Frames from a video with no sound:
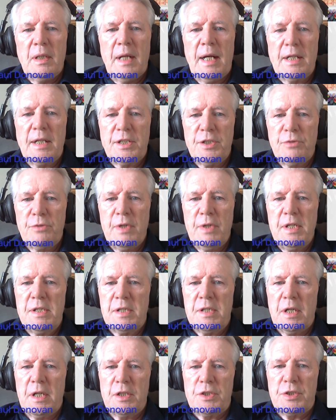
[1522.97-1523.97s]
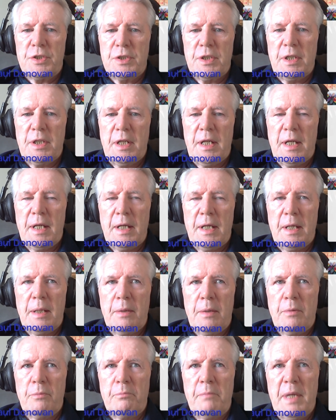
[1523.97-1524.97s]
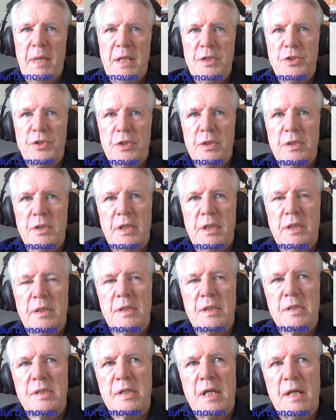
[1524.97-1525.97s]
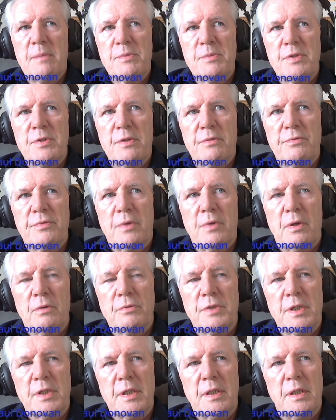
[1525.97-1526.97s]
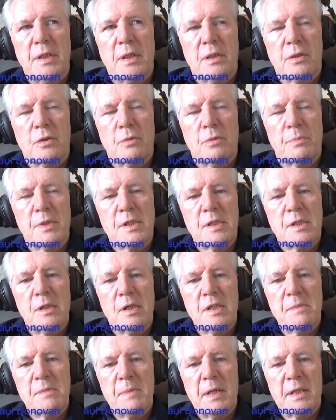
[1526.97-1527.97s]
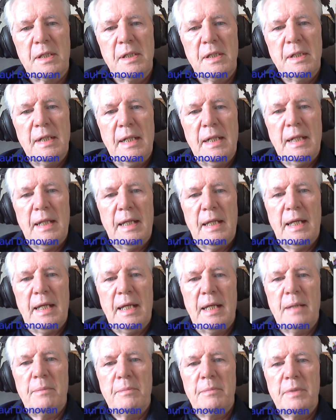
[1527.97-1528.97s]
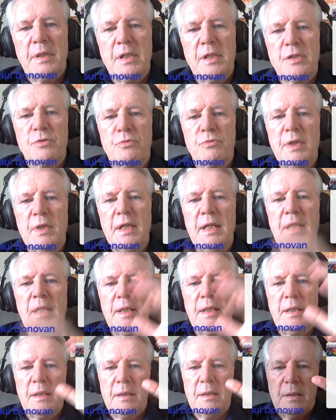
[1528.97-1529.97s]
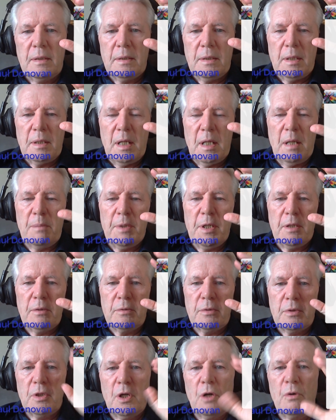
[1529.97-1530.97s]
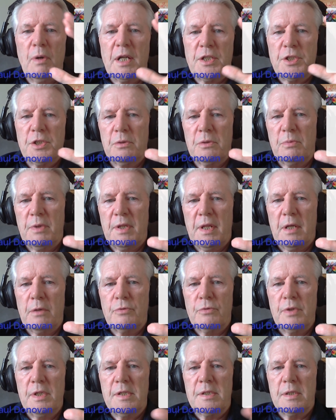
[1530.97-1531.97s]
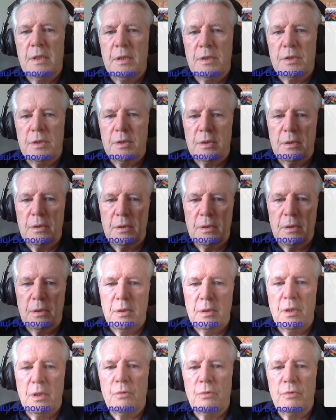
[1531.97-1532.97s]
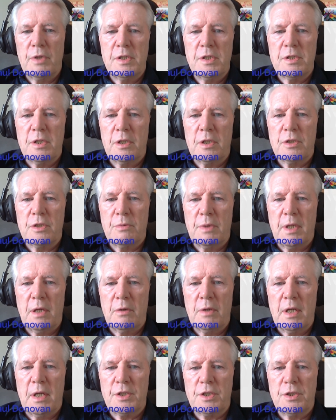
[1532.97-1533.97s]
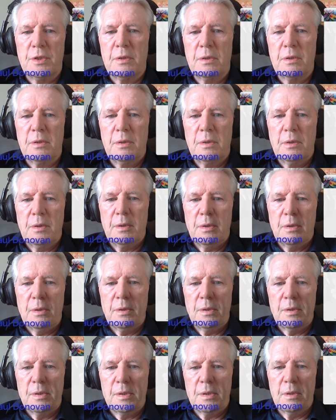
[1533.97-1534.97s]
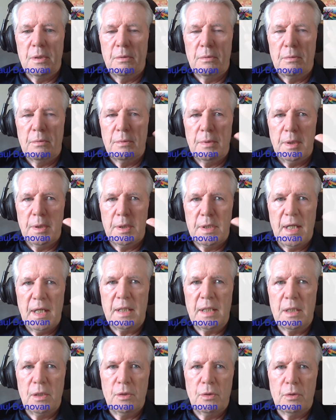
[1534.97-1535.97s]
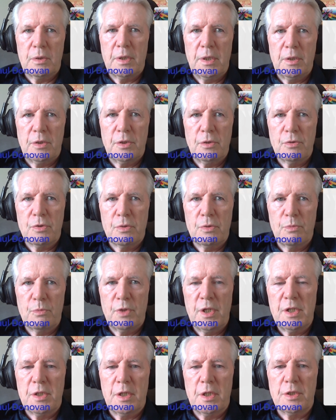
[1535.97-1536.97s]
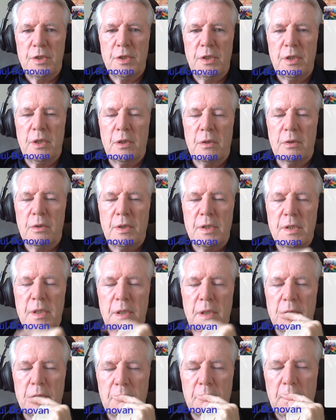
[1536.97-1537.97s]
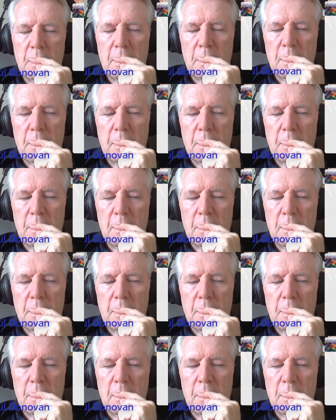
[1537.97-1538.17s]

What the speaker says: Action research mentioned in the stems of OD in a couple of slides back is really about no action without research, no research without action. So you take a look, you do some research in the organization,